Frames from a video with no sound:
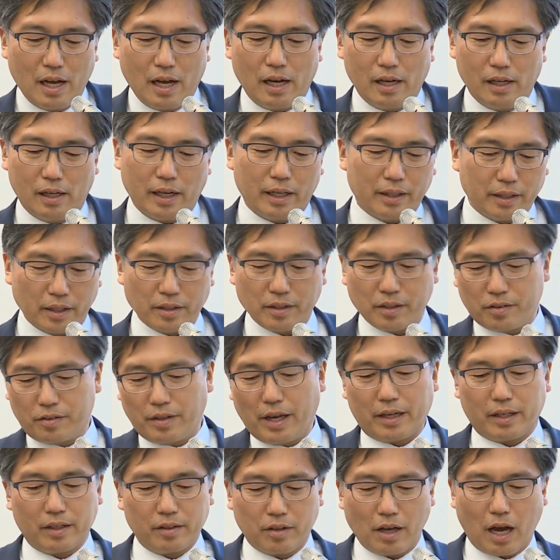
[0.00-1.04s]
Uh, and then the
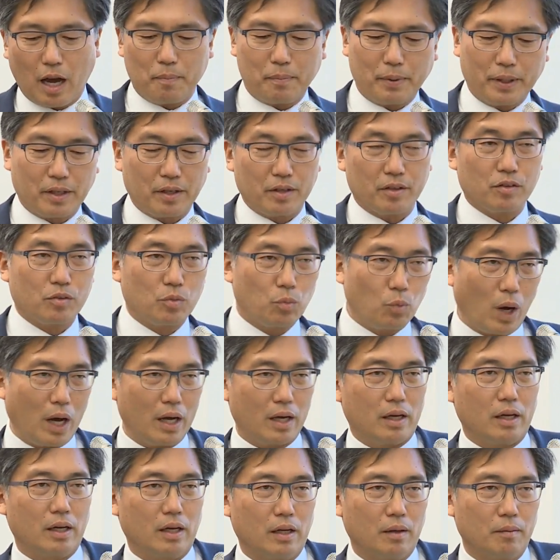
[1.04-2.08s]
second topic is
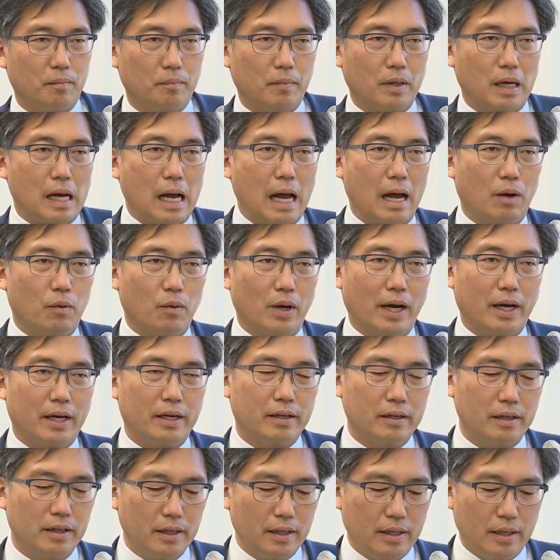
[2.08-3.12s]
why, um, how
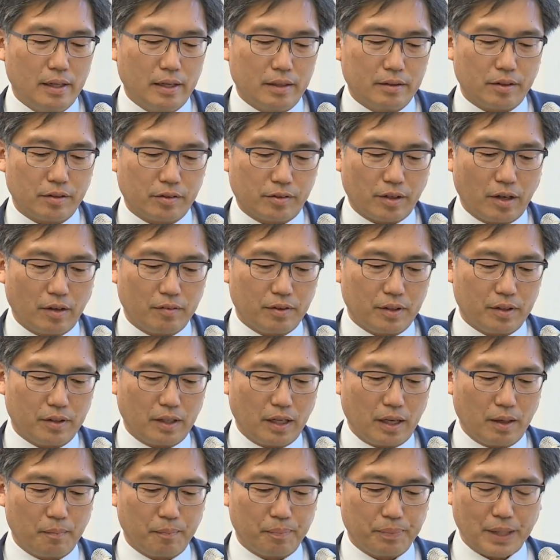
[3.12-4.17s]
I discovered
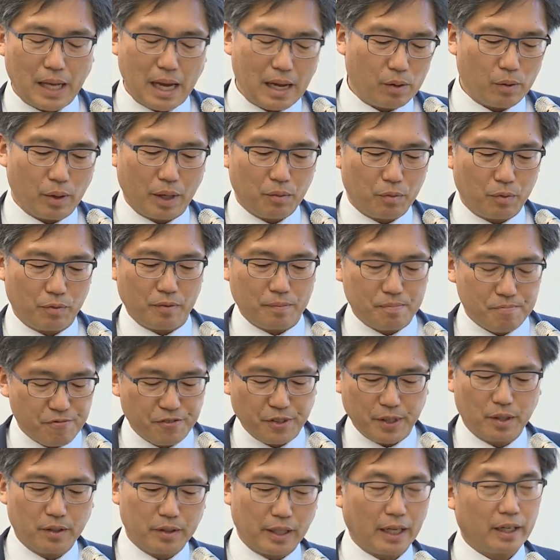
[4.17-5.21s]
um, how I
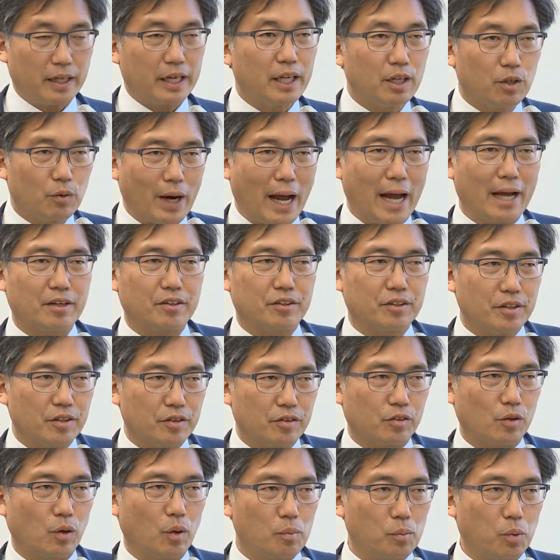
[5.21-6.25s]
feel that interaction
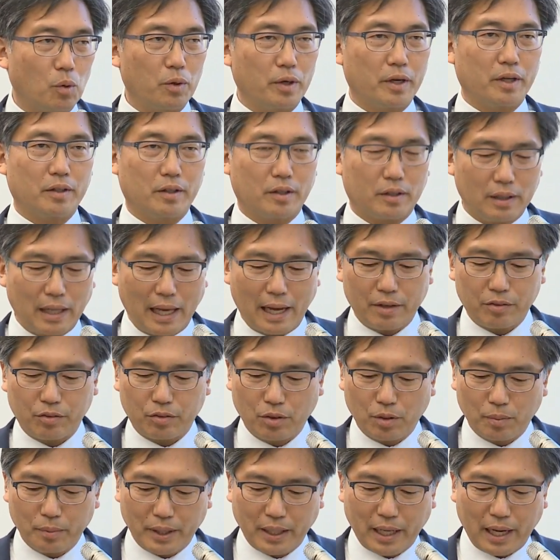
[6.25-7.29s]
is so important in the
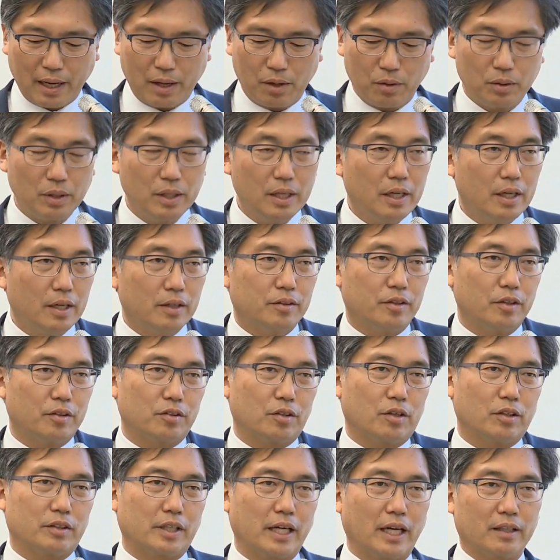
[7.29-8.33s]
classroom and how
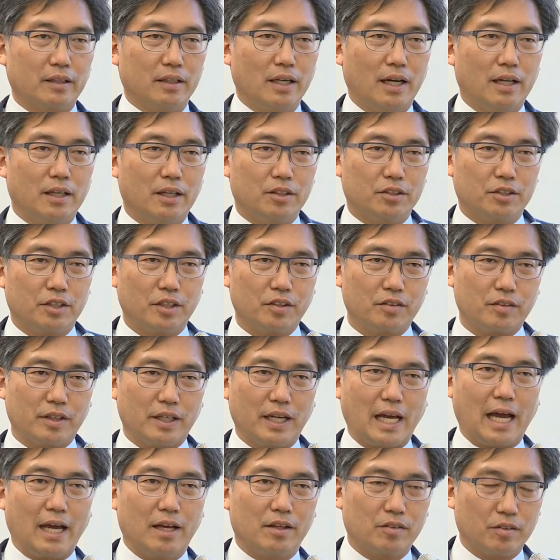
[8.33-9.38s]
digital technology is
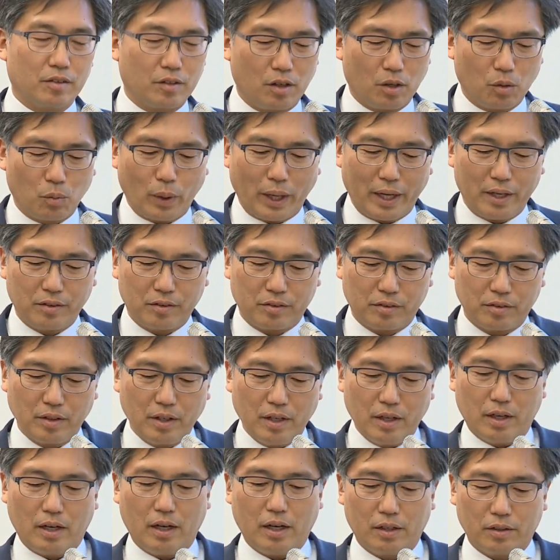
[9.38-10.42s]
enhancing our ways
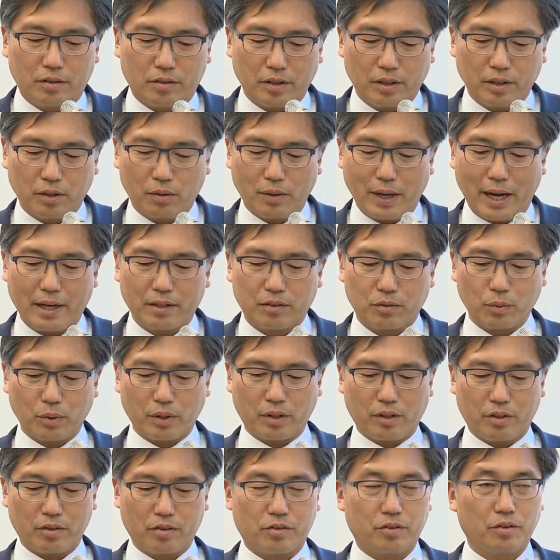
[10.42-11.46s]
uh, to interact with
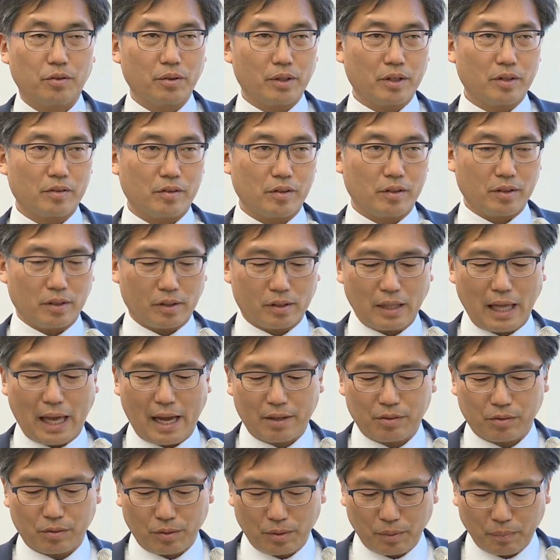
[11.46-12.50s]
our students in the
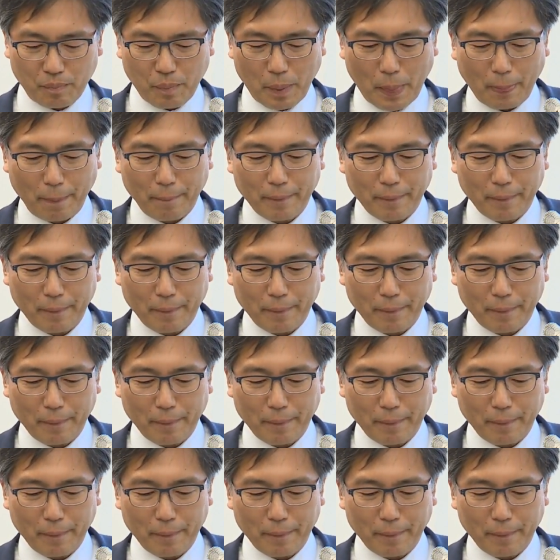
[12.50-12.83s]
classroom.